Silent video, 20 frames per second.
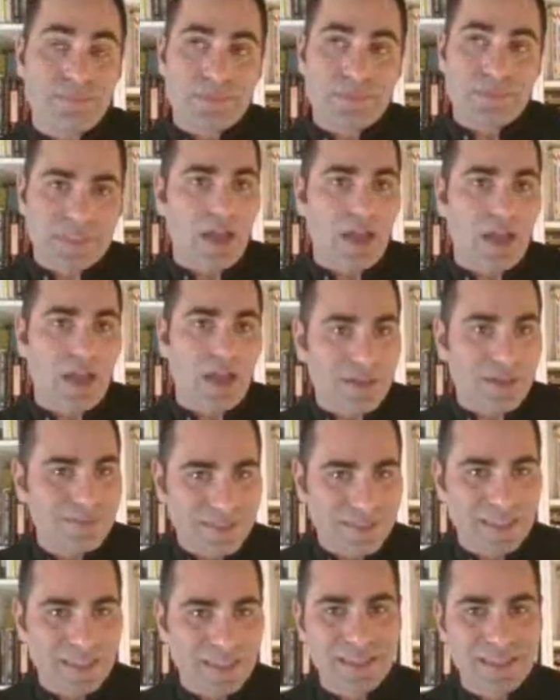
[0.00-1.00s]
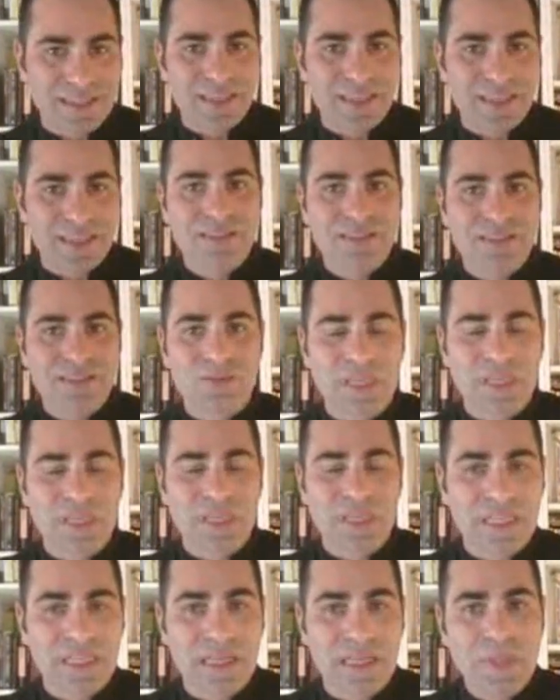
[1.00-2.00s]
stuck in
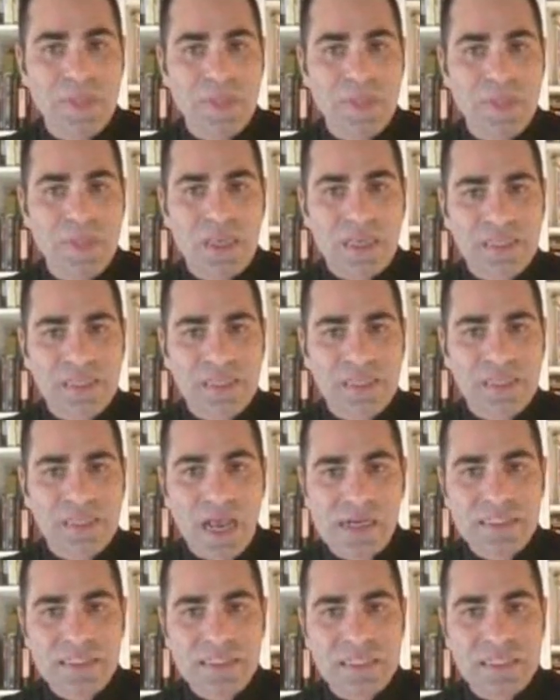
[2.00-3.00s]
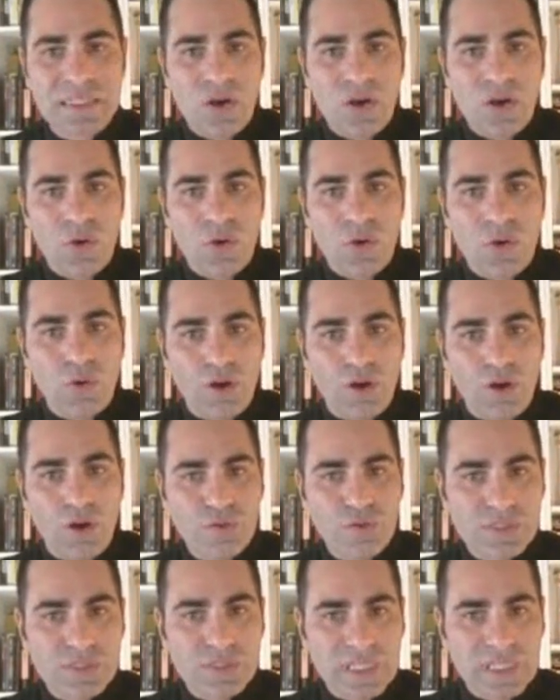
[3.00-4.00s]
the lungs, or
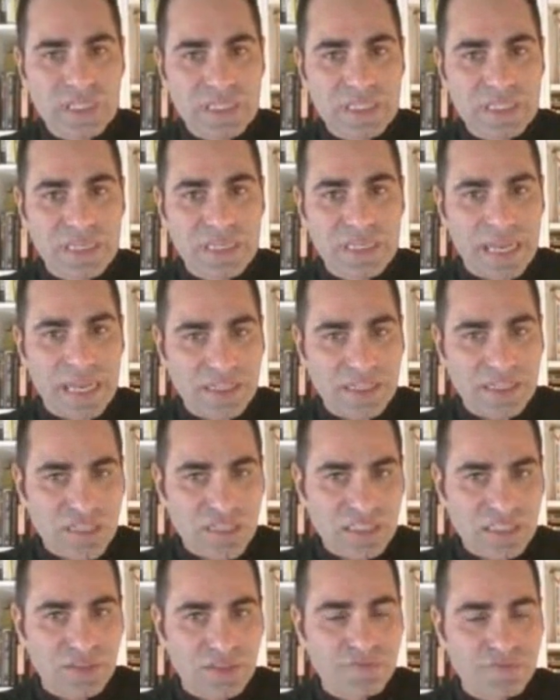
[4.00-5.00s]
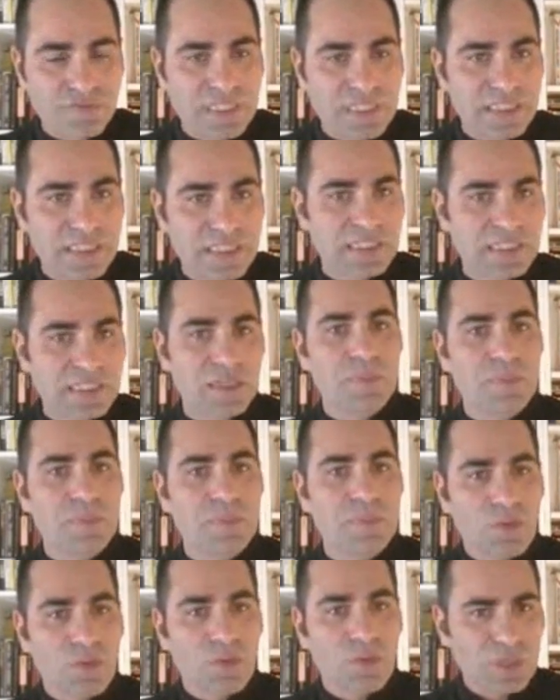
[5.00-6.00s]
of course in the digestive
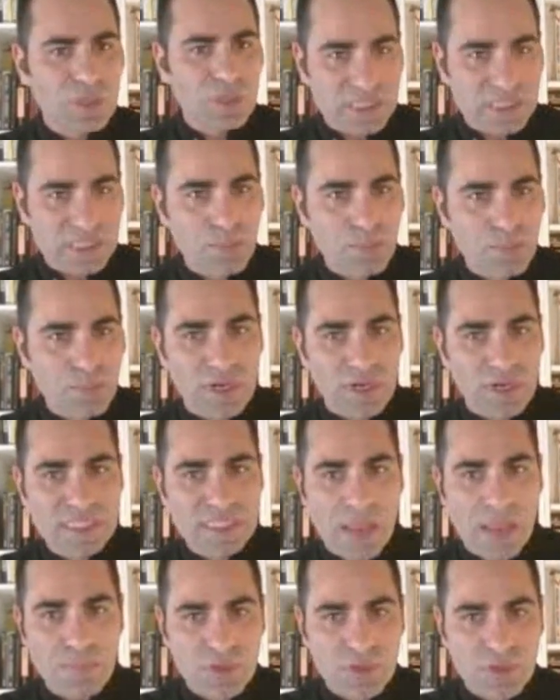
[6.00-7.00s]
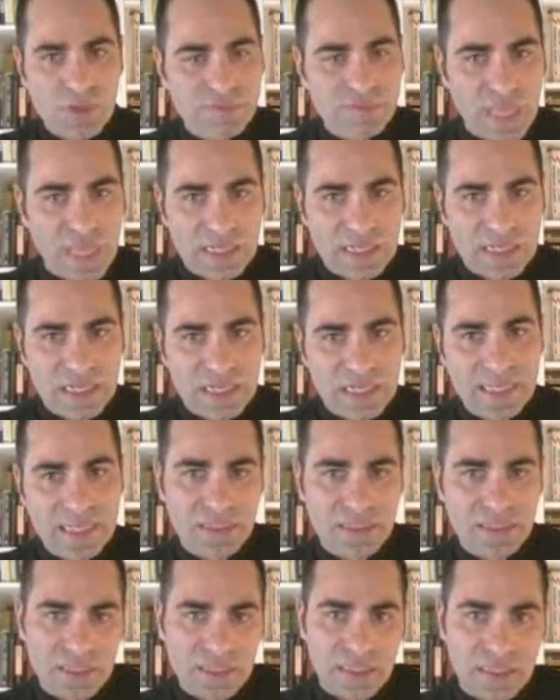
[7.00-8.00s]
system. We can see more examples for that
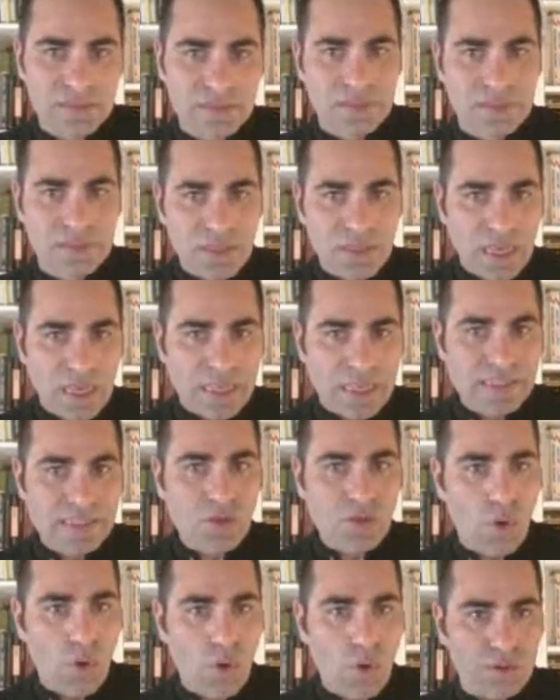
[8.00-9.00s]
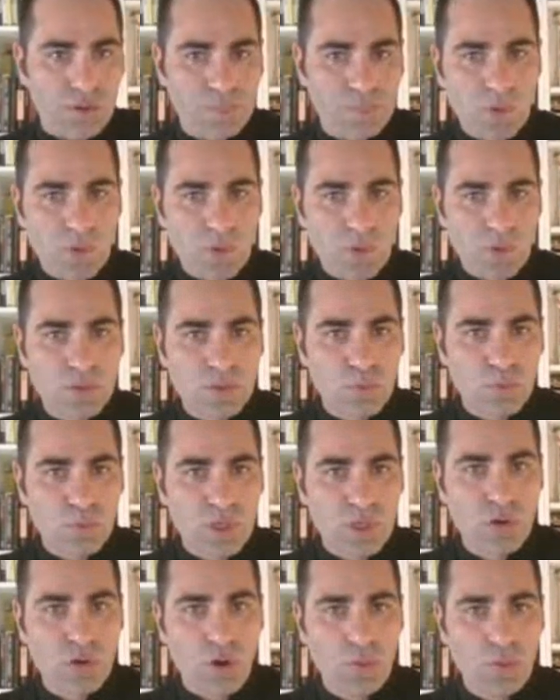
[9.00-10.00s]
later, and so on. Okay, so
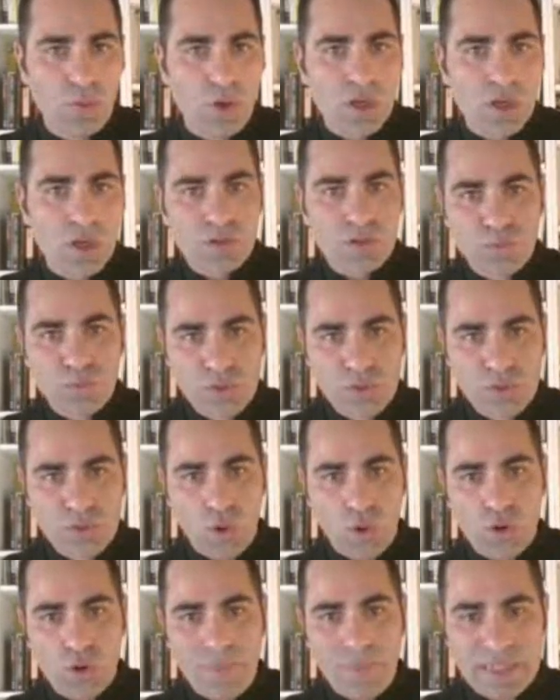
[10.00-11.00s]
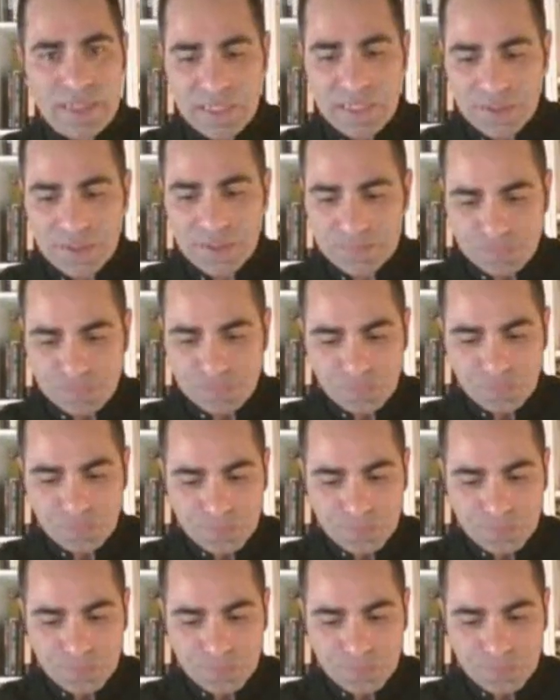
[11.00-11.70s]
we go through the whole body